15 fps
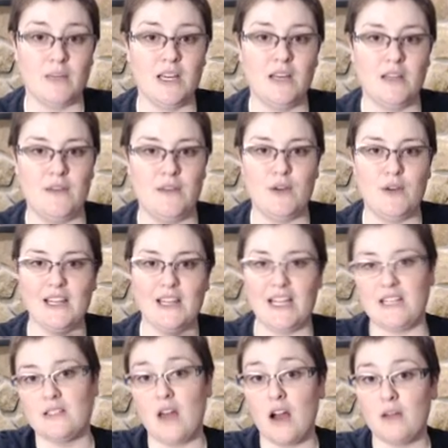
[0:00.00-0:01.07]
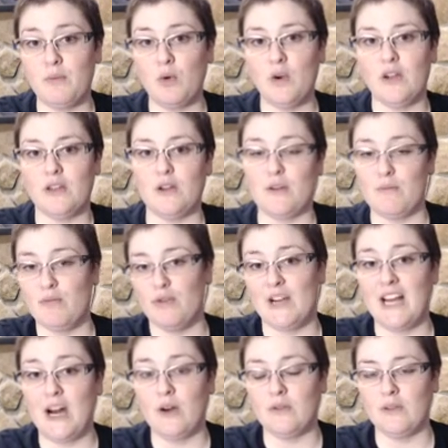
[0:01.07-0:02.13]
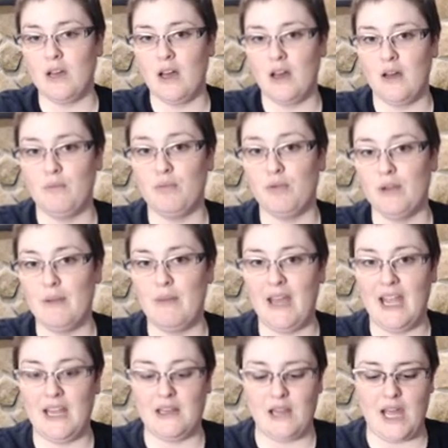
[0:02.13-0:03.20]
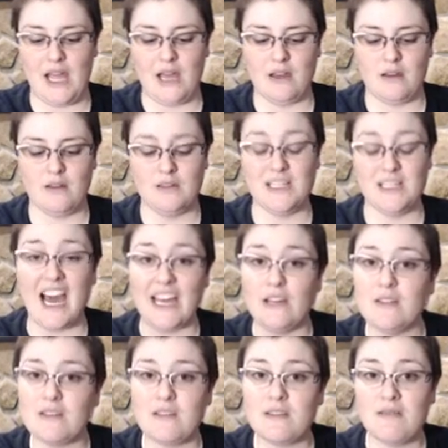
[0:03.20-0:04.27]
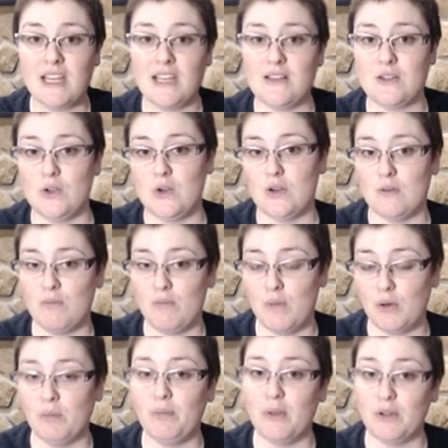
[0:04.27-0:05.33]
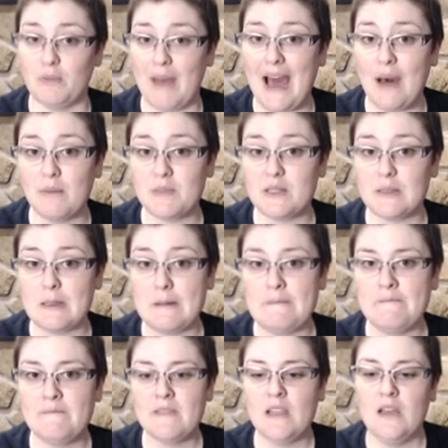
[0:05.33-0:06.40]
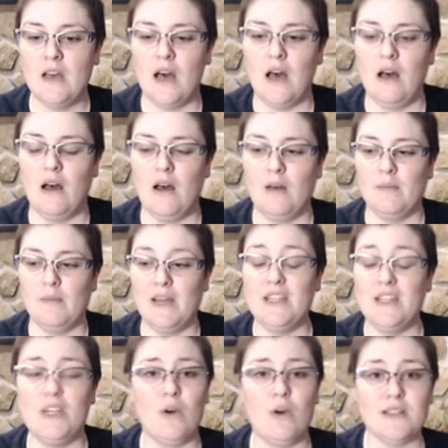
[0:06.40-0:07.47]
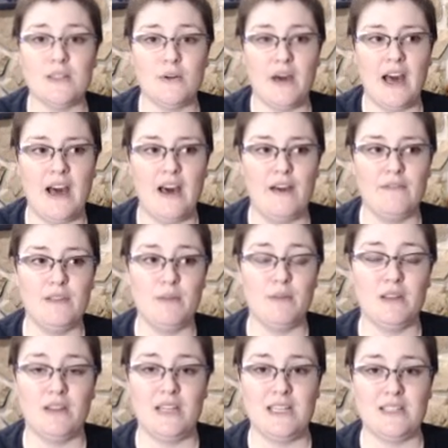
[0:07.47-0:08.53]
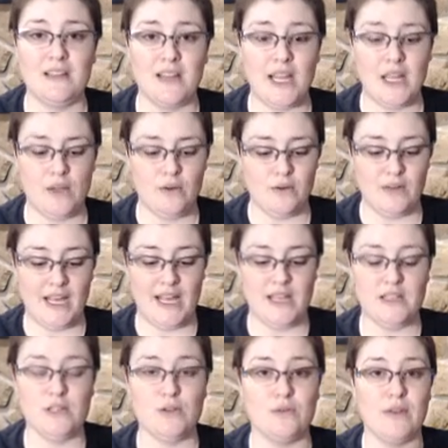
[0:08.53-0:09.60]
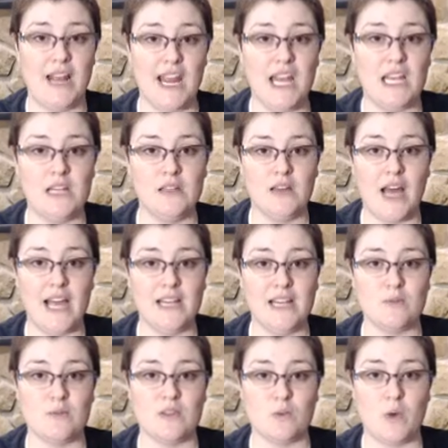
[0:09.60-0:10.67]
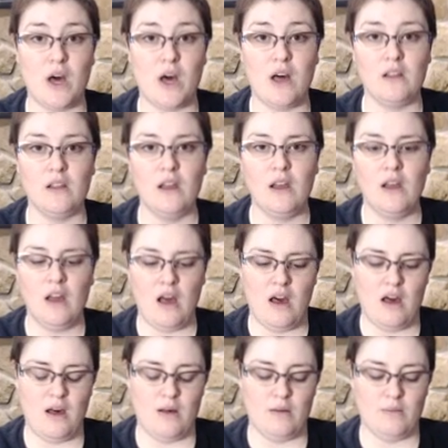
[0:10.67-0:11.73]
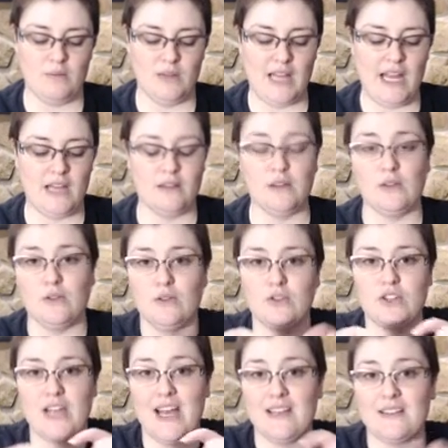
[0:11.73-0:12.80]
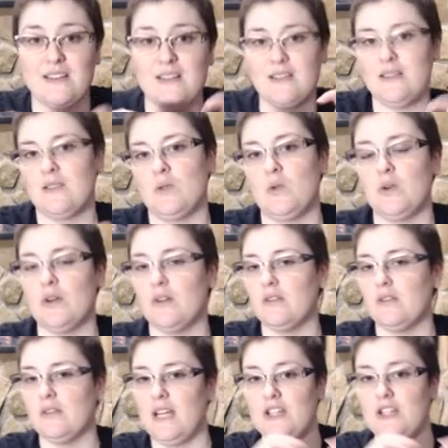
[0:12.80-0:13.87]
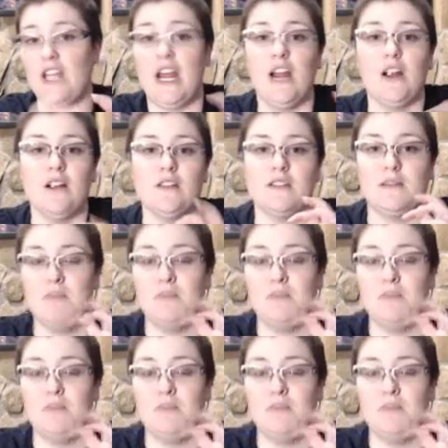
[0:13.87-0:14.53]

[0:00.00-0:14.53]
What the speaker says: if you get, like, stock board, you can print out pre-made, like, tiles and things, so you can build maps. And then you also have the ability to, like, create terrain items as well, like little chests or, like, chairs and